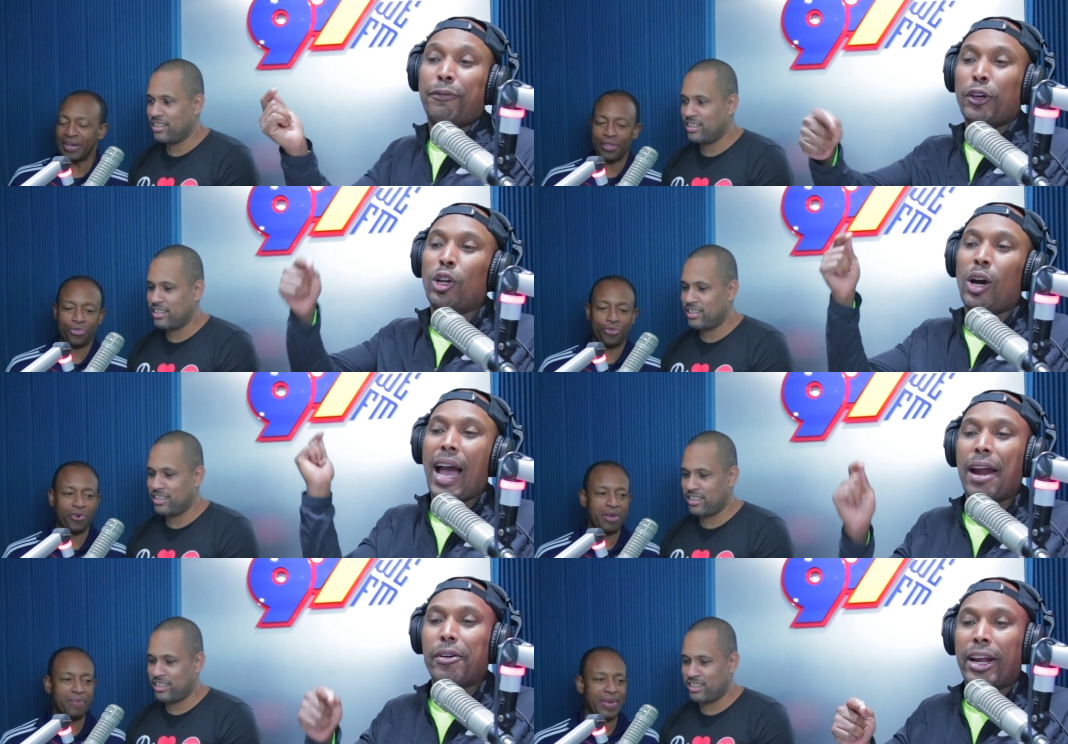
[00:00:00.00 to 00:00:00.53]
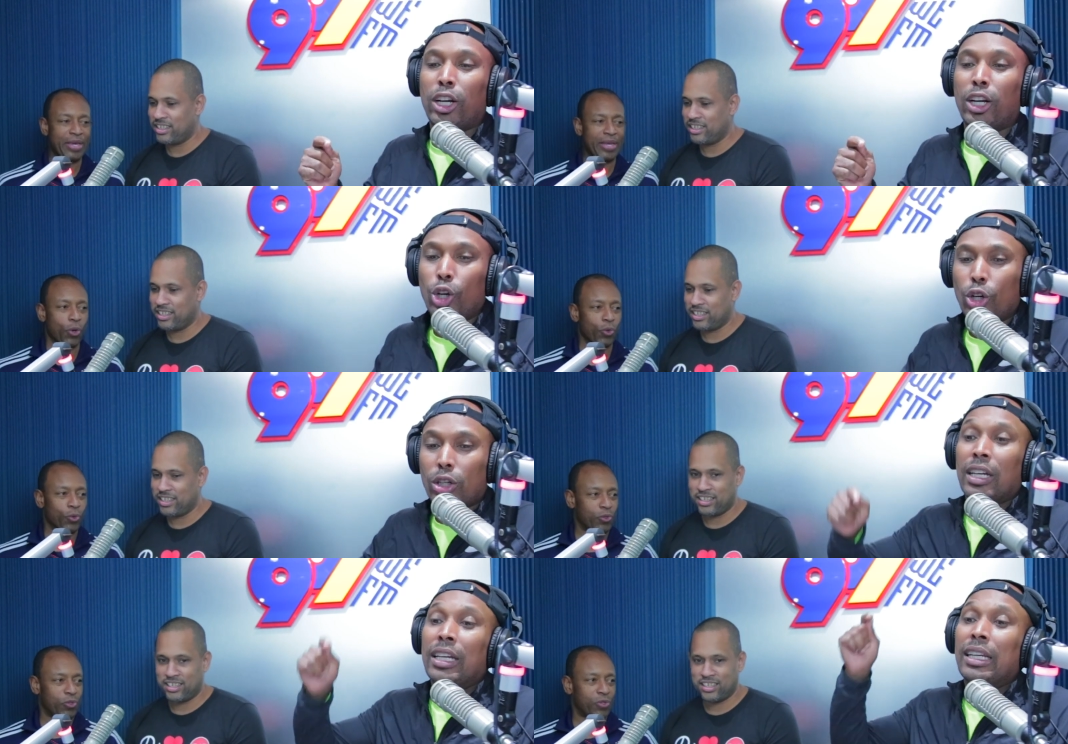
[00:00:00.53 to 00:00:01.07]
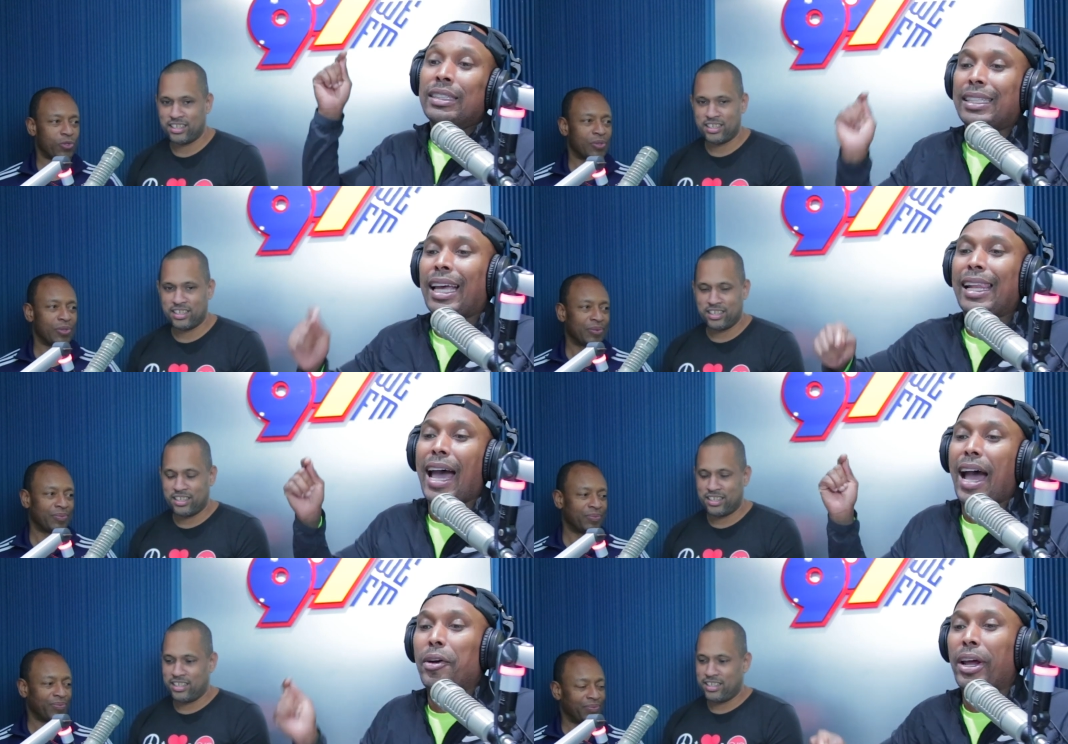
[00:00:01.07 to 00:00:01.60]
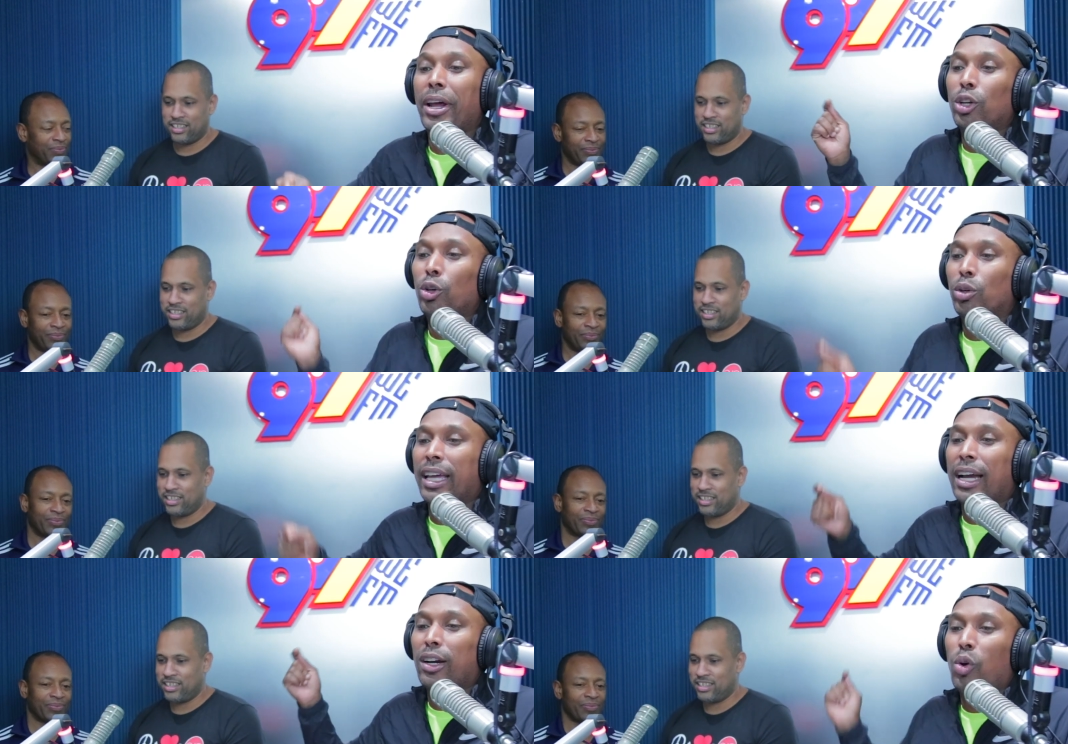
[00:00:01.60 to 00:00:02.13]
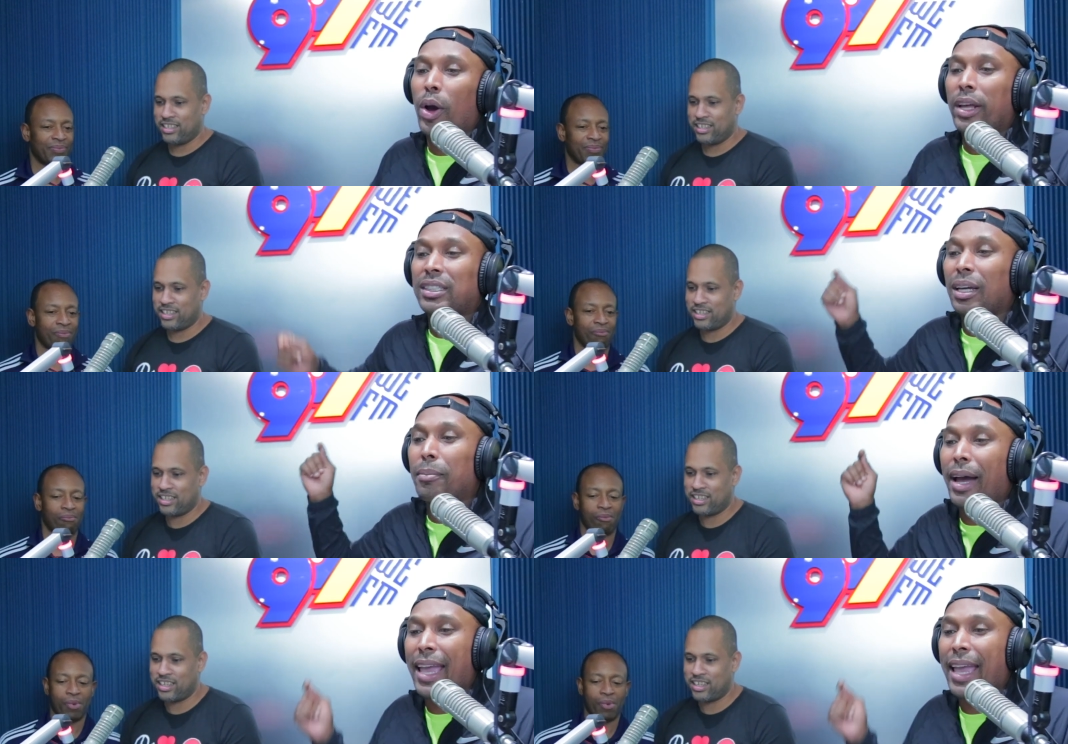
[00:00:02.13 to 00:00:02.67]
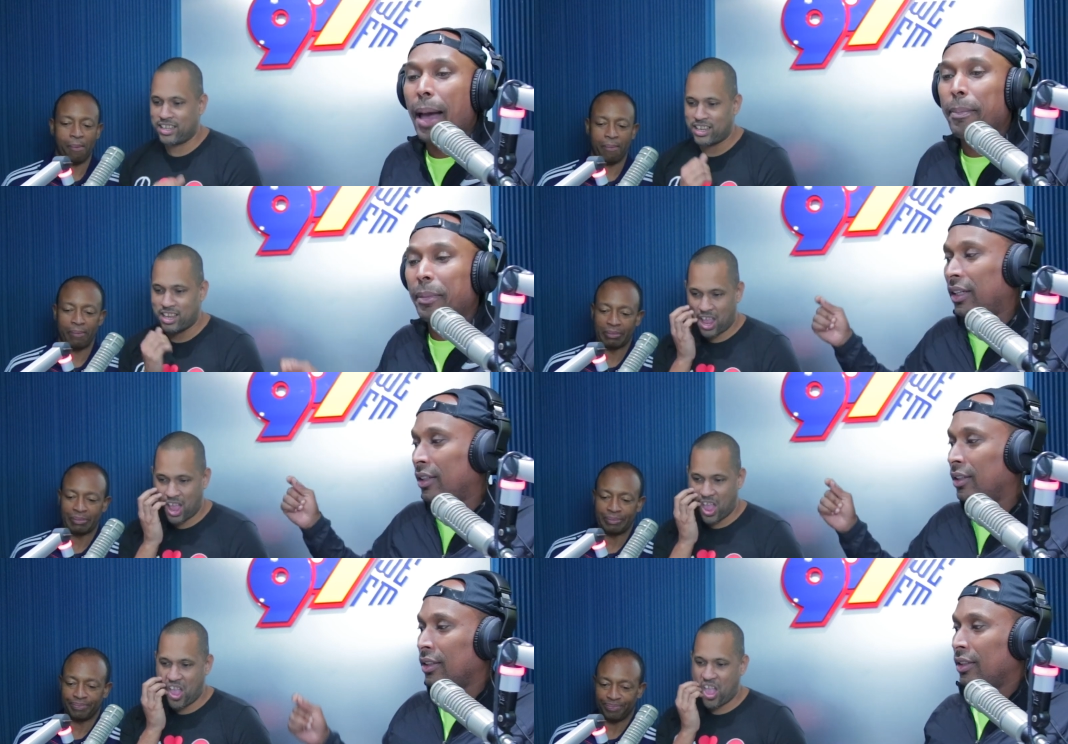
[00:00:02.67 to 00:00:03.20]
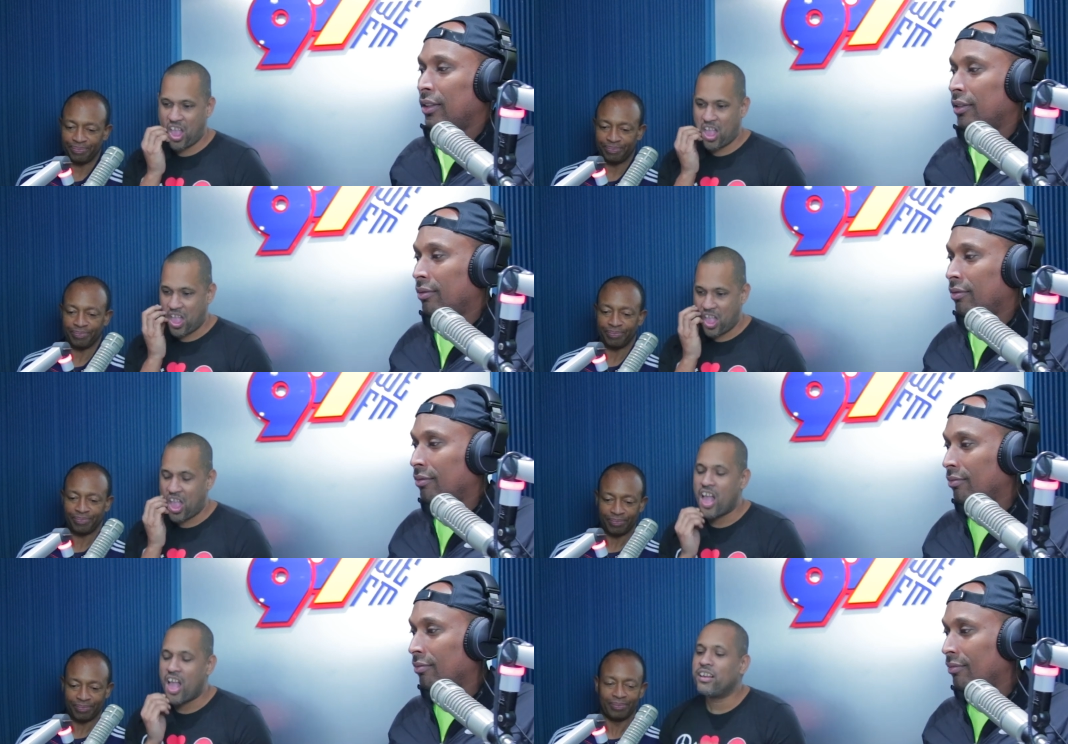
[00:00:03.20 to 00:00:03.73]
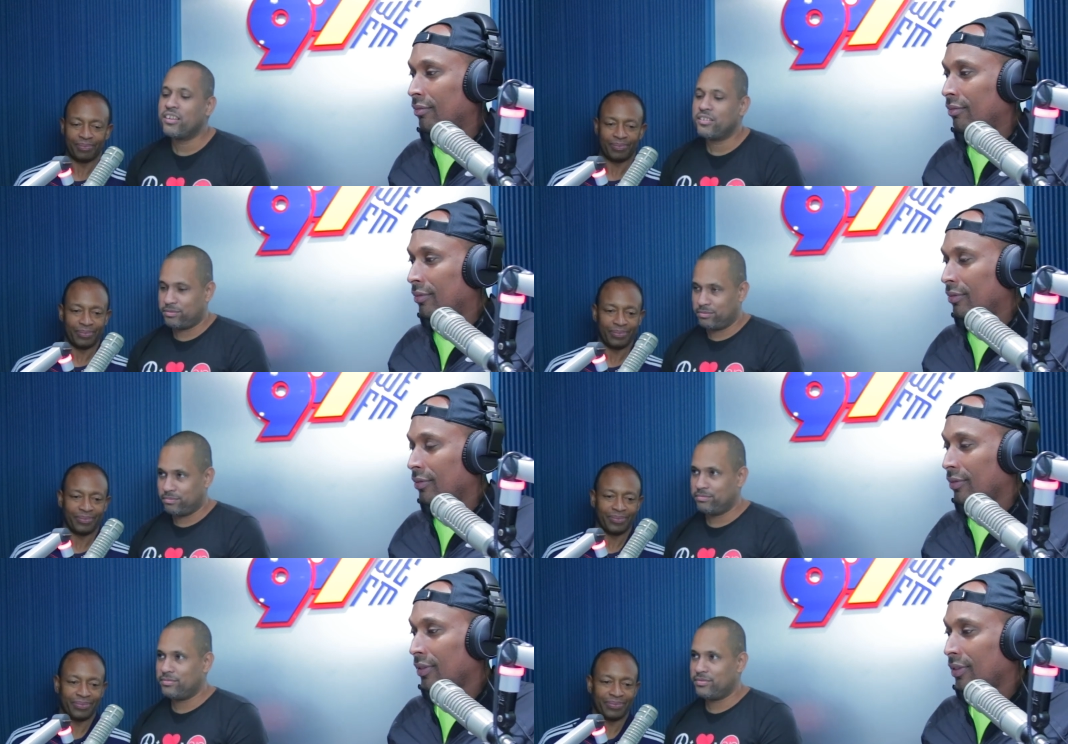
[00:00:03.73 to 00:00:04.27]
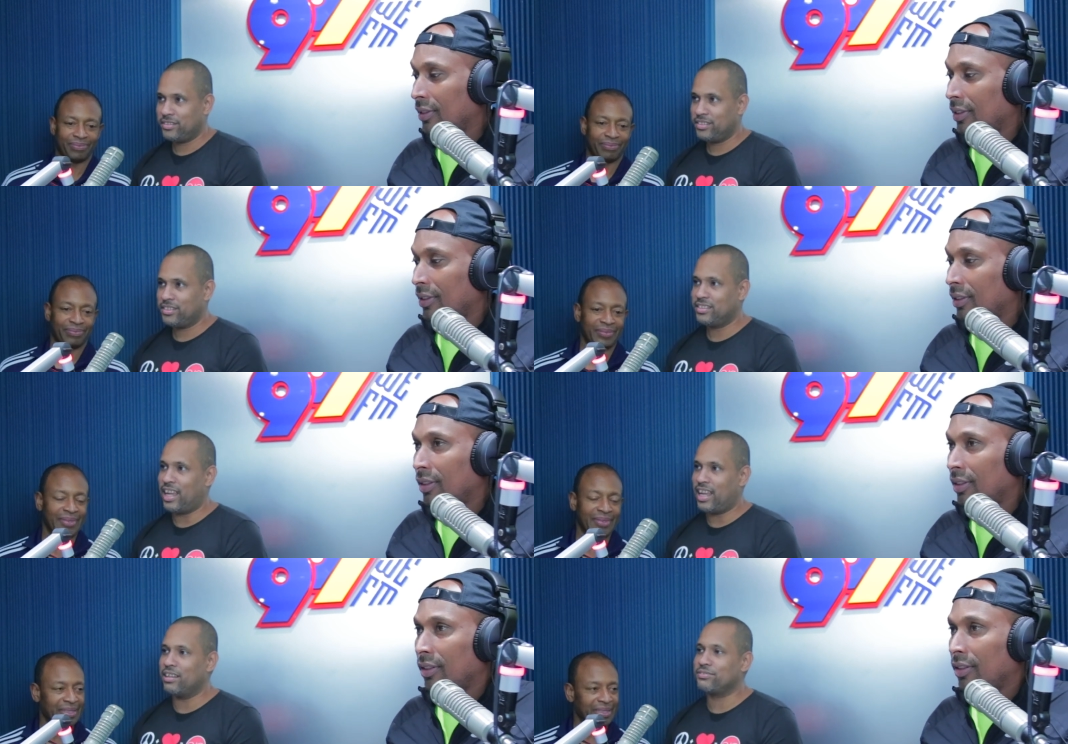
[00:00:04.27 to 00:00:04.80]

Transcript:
Speaker 1: If you know Aaron Luke, tell Aaron Luke they're going to Miami.
Speaker 2: Origin, yes.